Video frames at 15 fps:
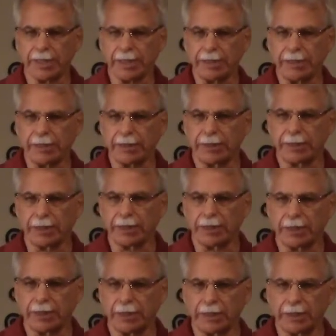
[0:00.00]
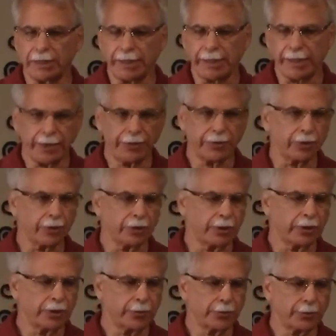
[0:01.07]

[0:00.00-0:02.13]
and Heather